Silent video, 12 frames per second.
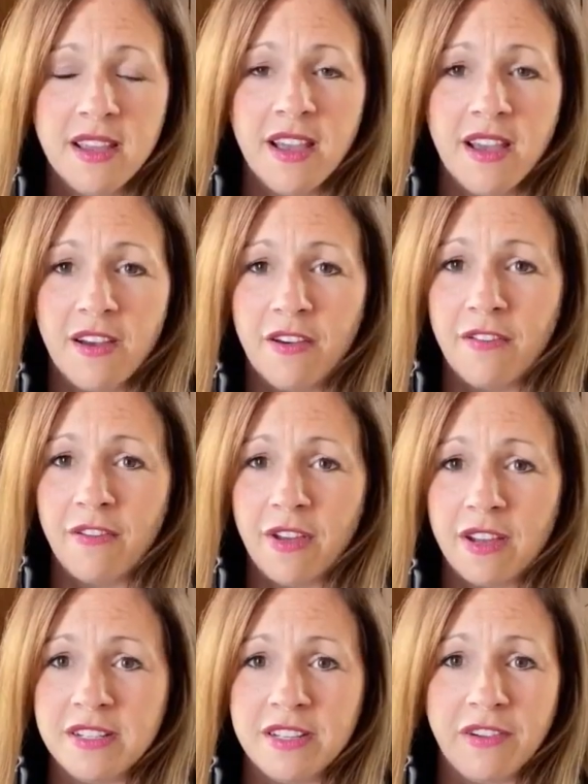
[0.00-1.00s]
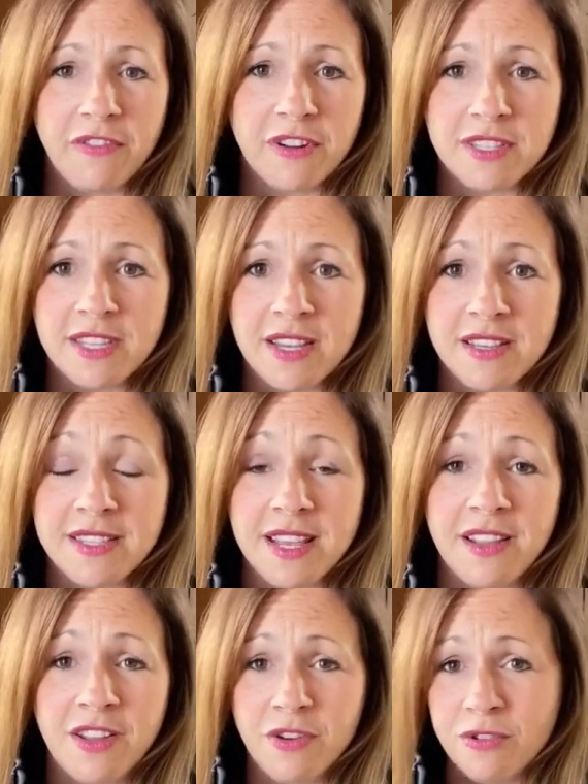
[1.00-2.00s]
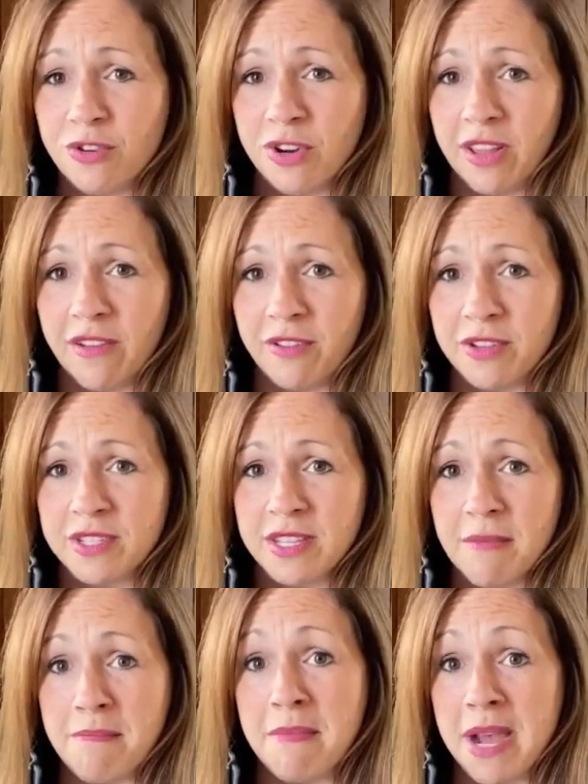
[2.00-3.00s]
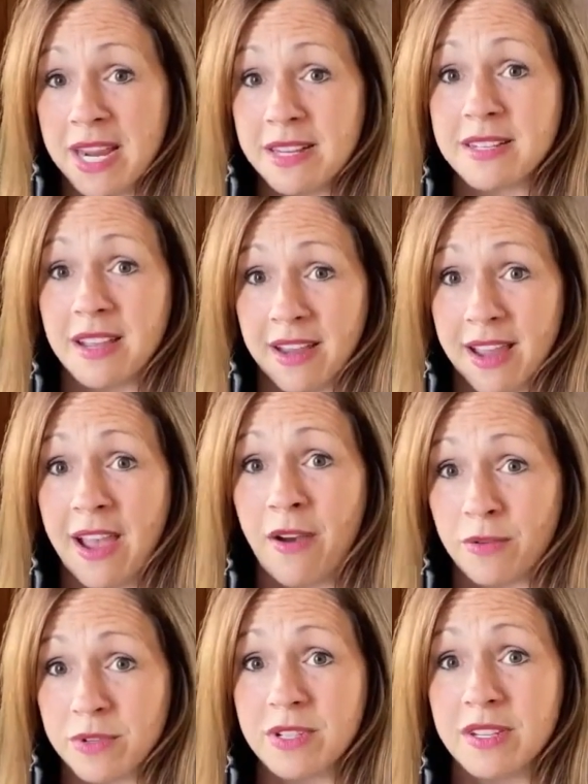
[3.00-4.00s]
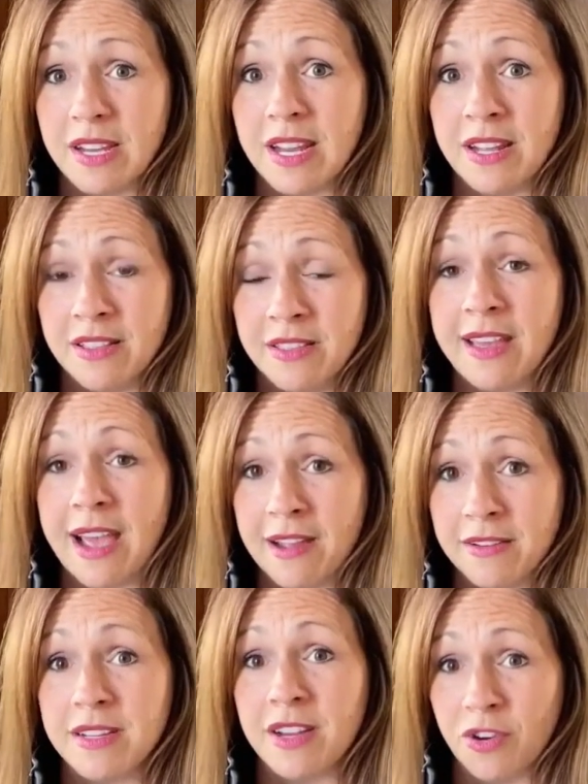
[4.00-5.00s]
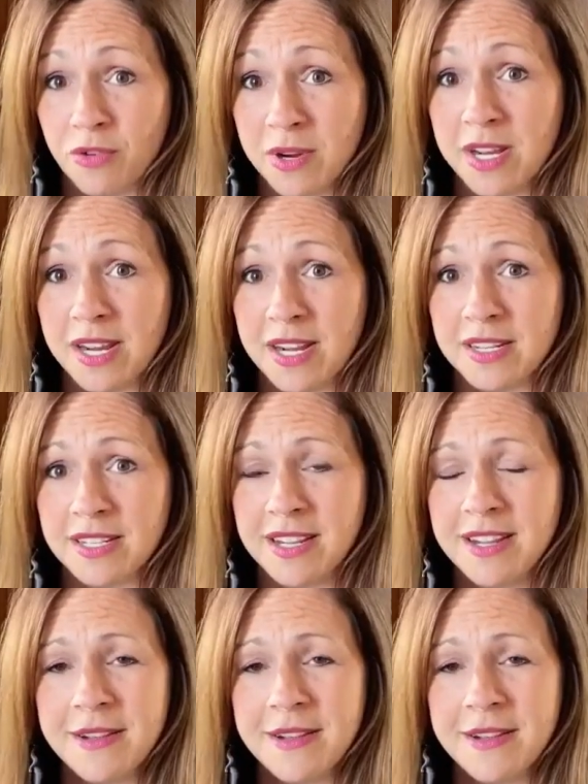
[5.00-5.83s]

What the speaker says: of differences in the nutrient levels that might account in that ingredient.